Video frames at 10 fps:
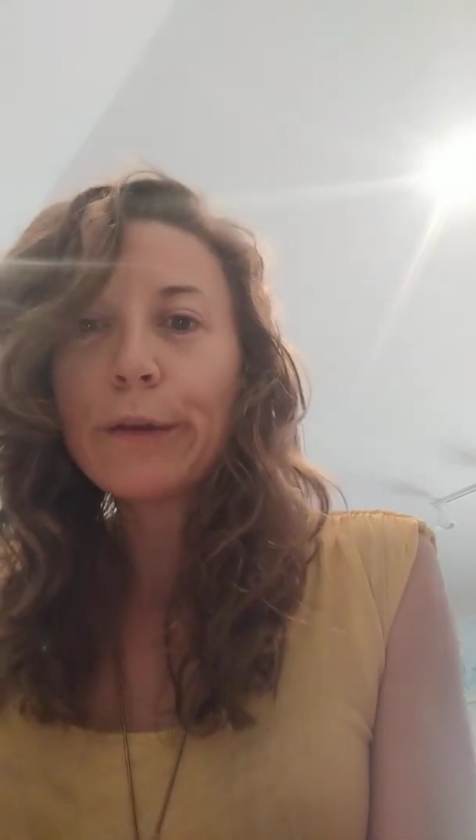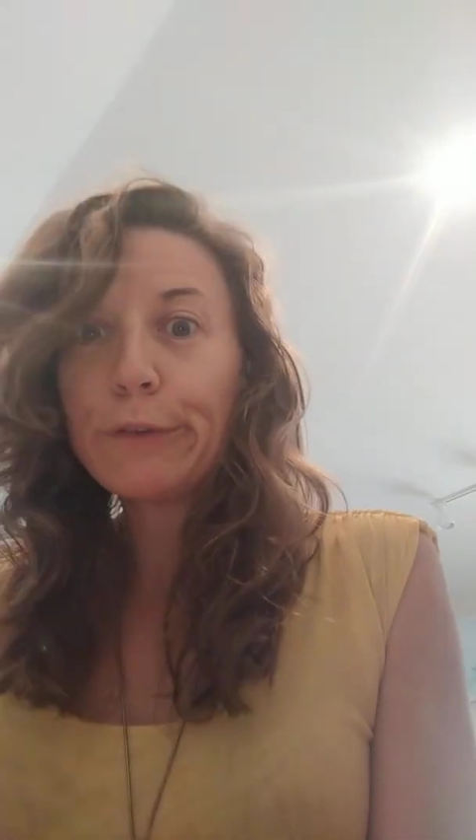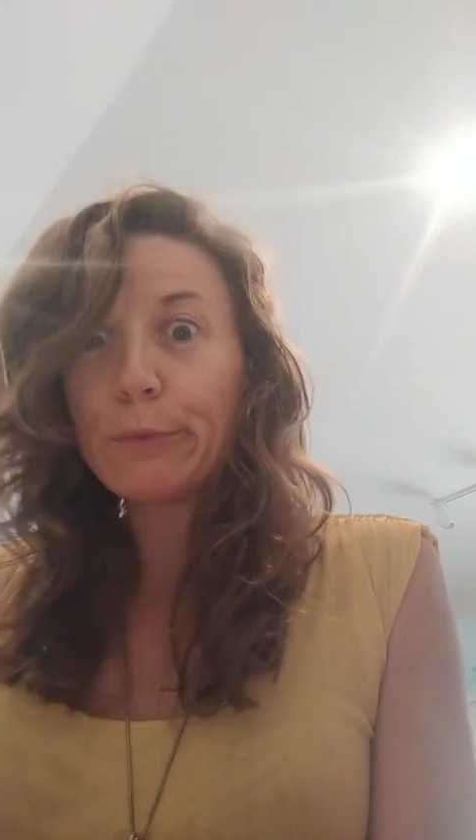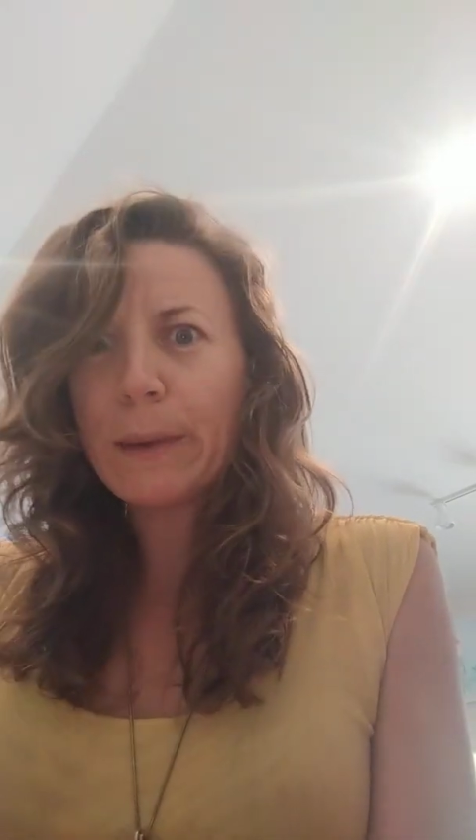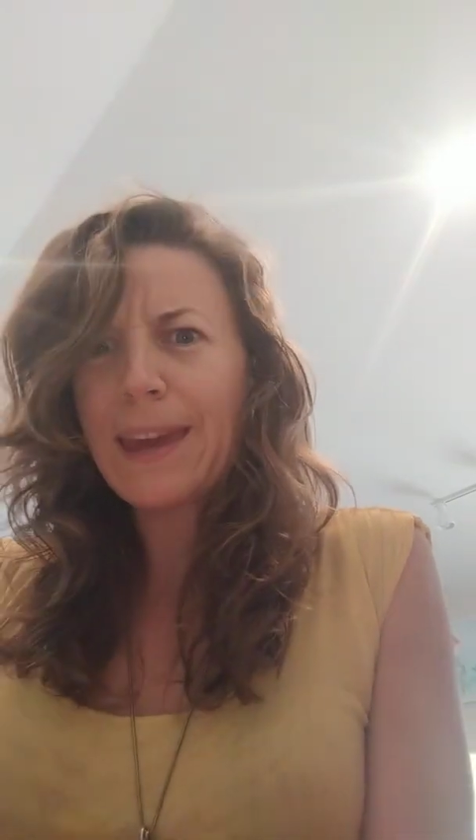
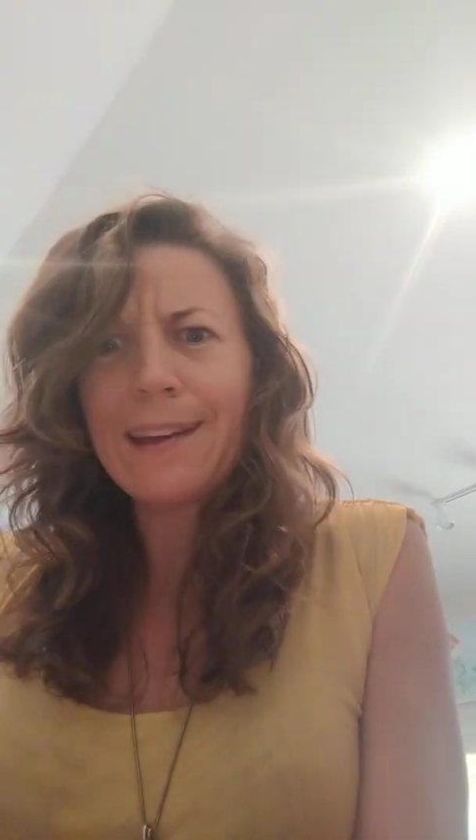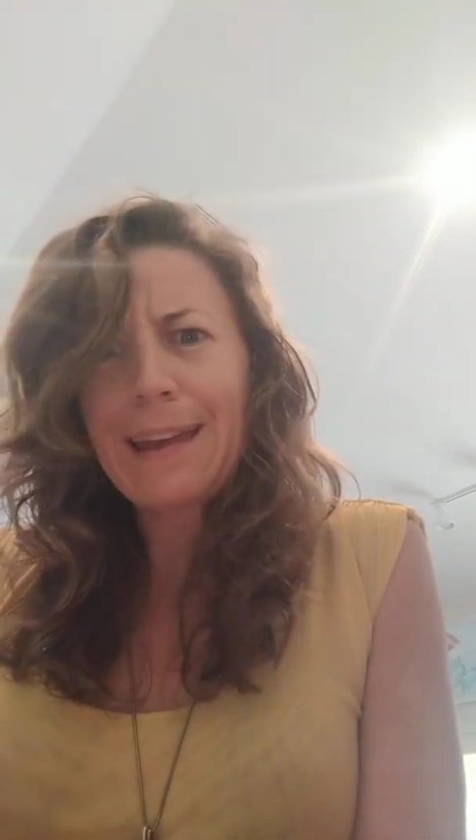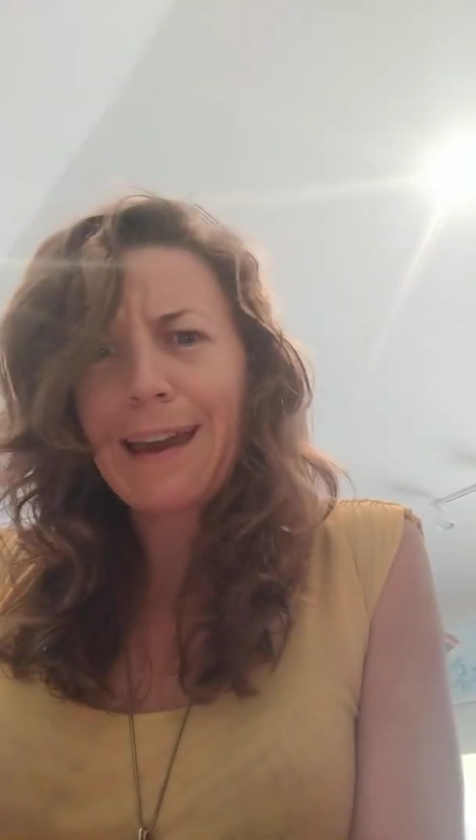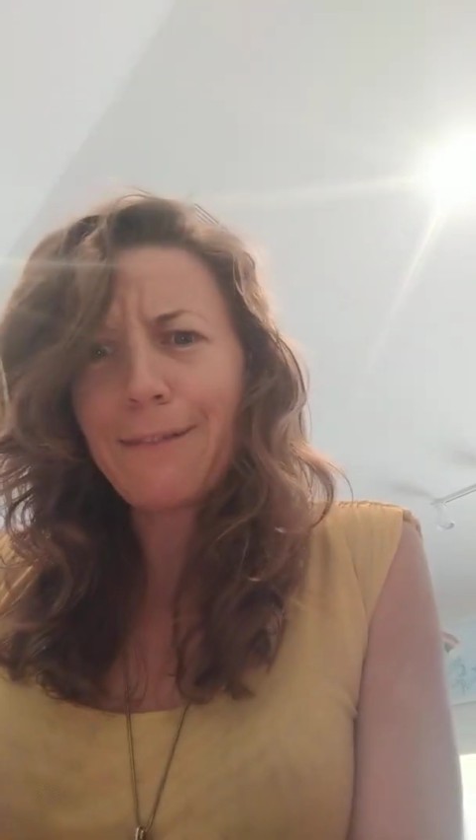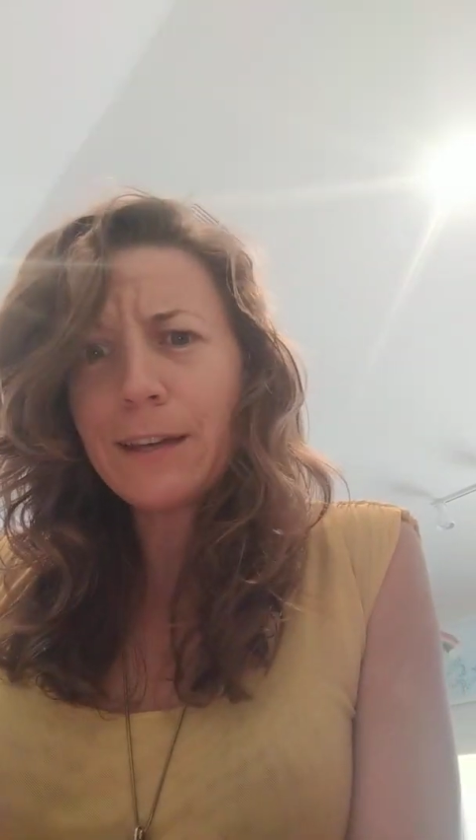If you can't
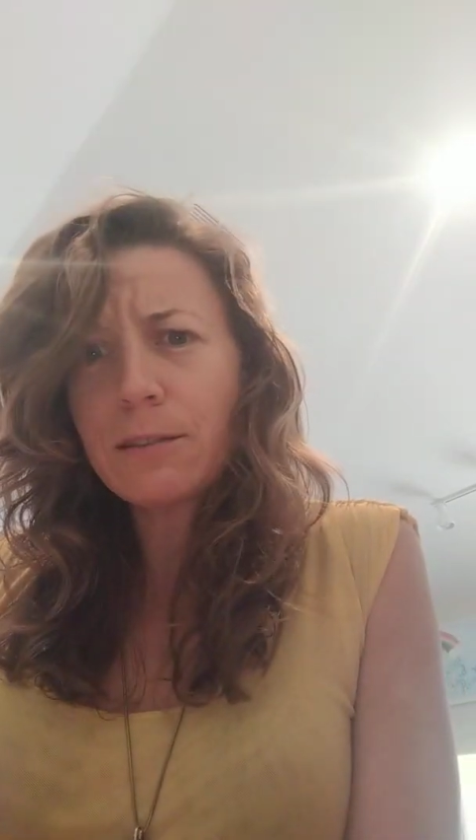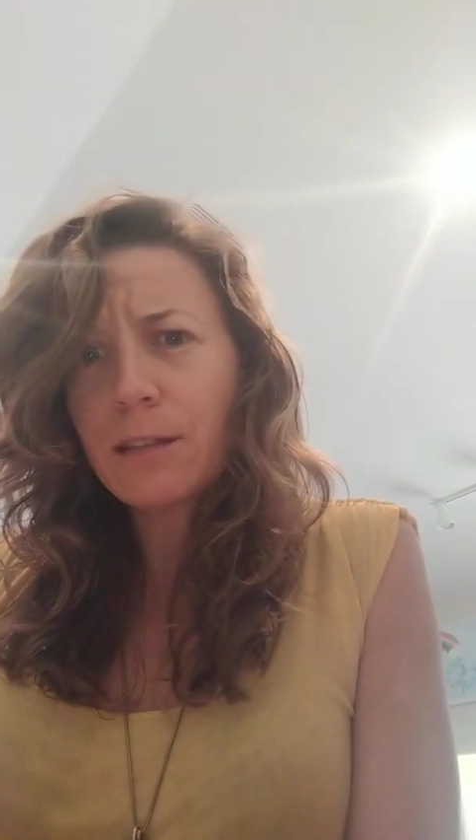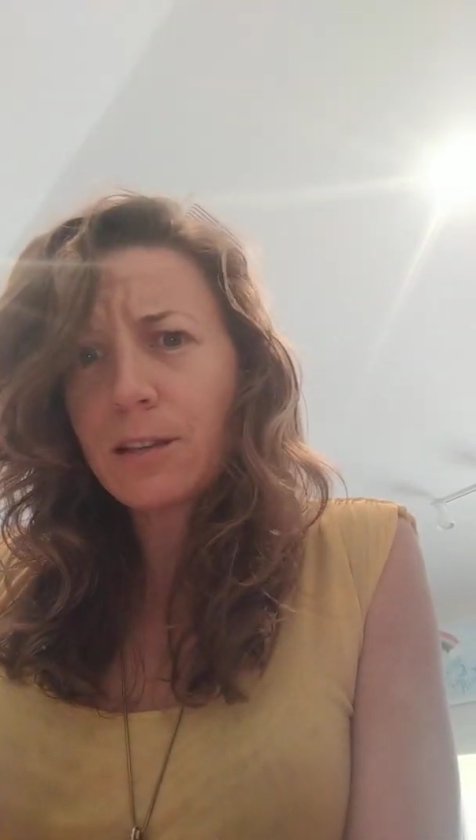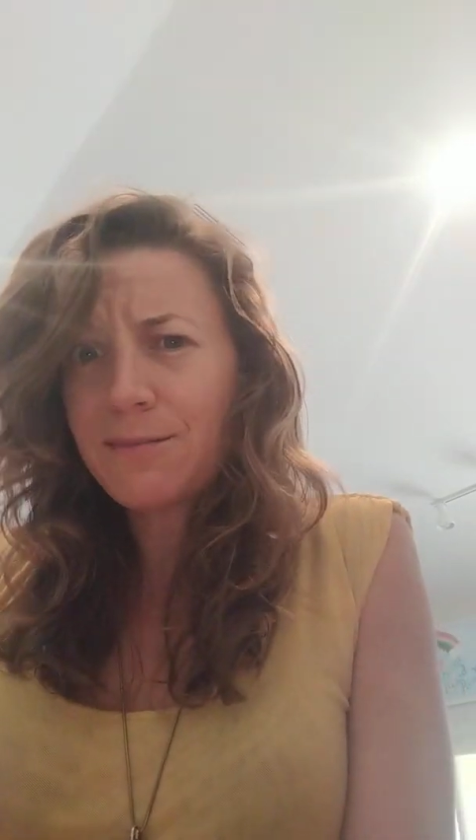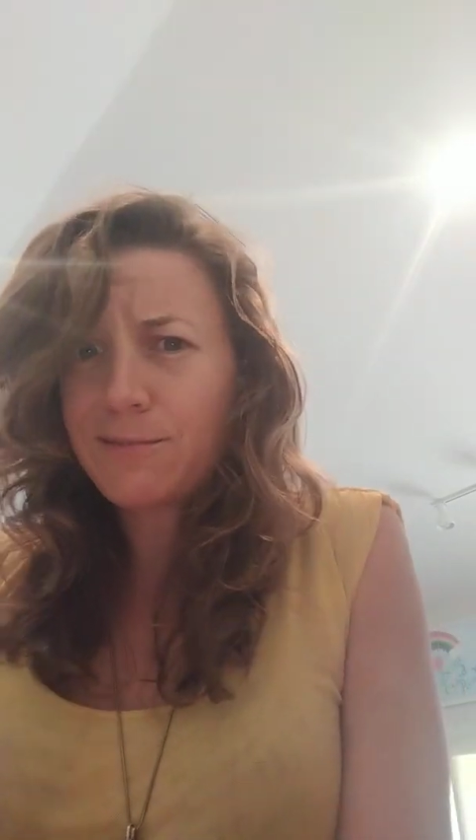have it,
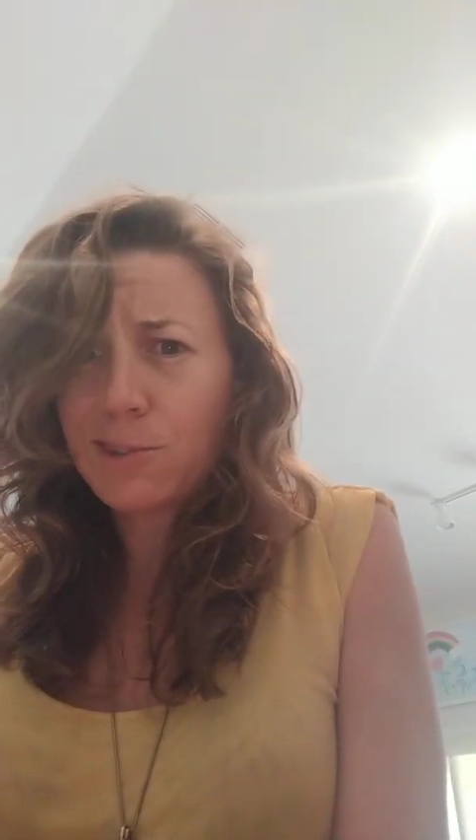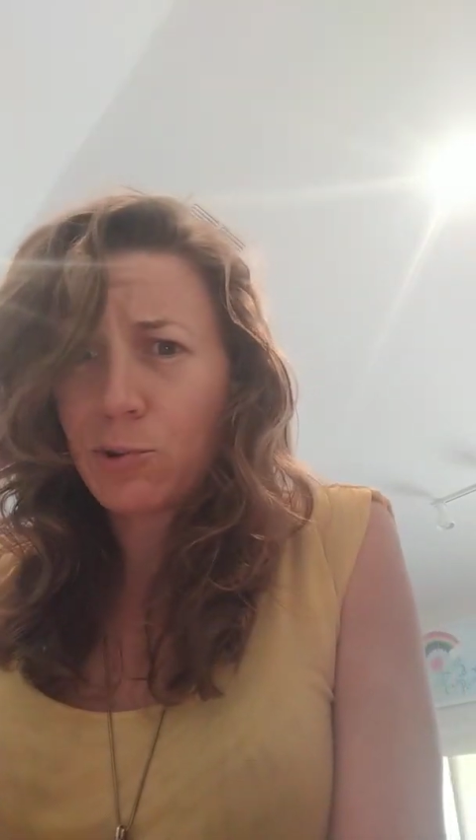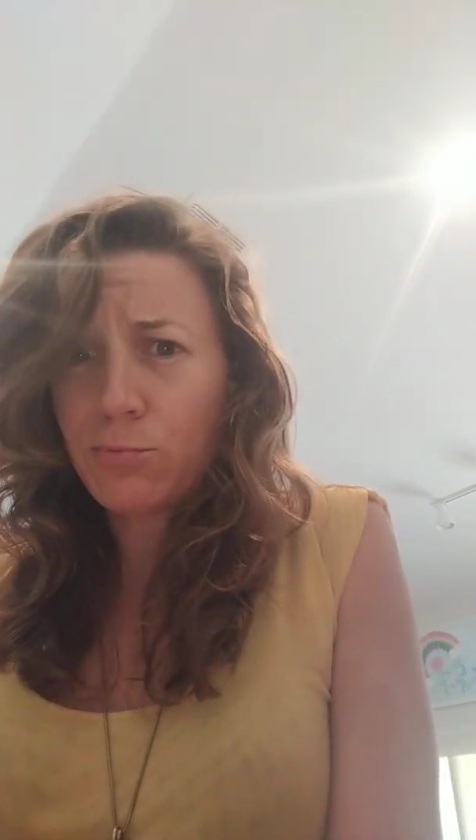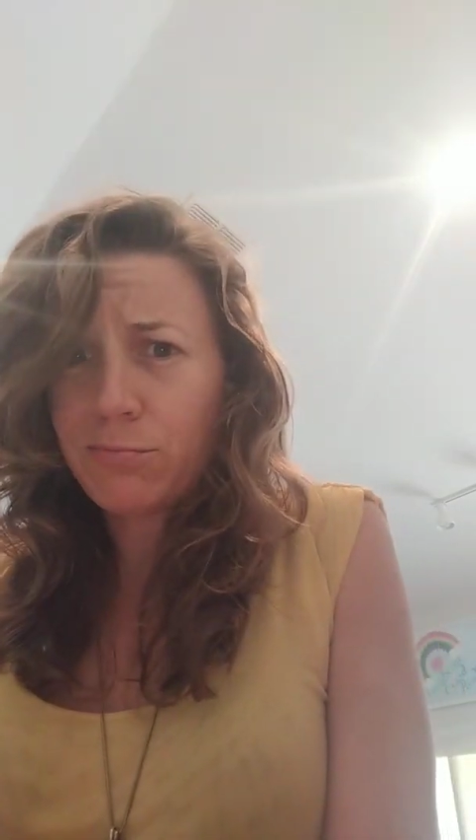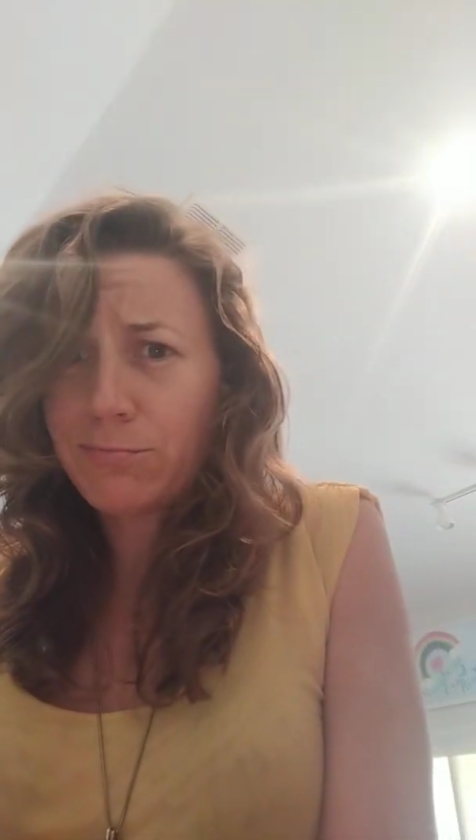then
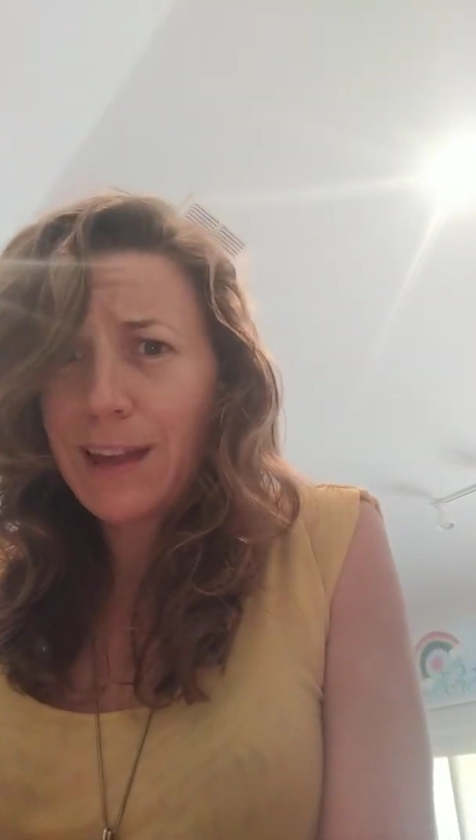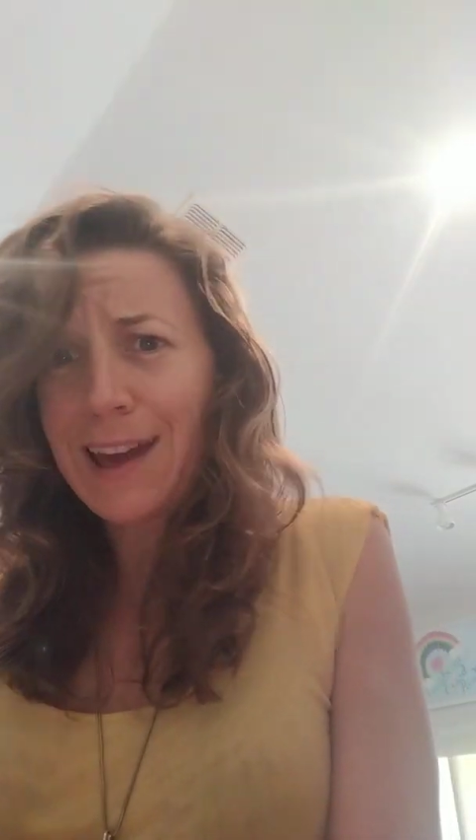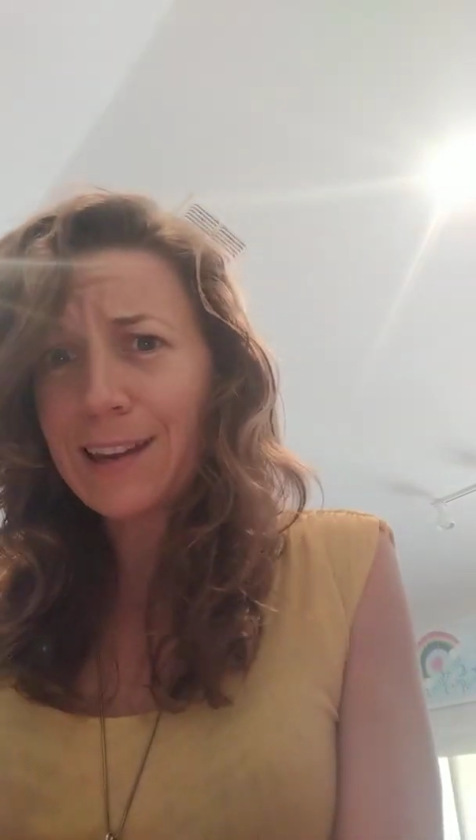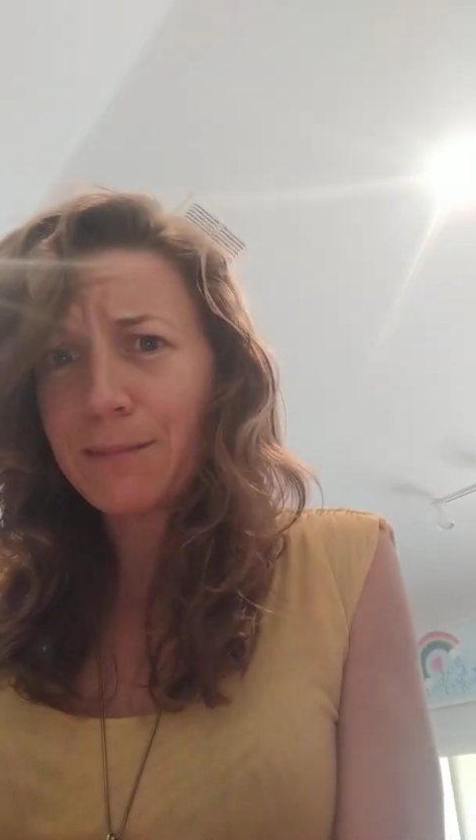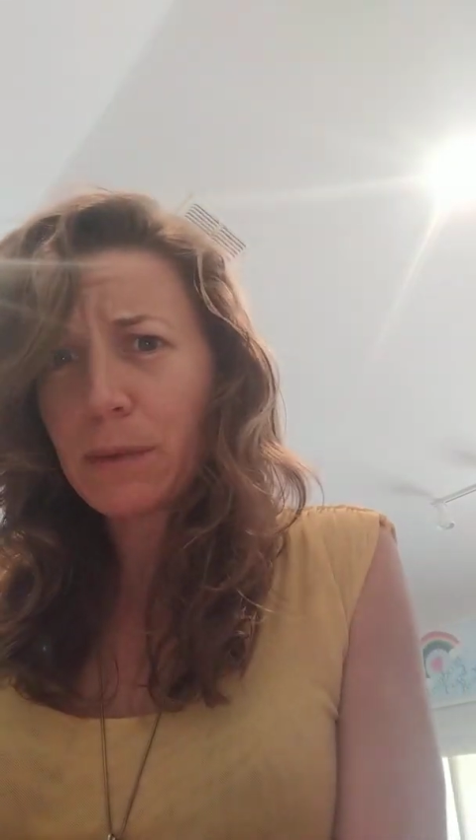don't add it.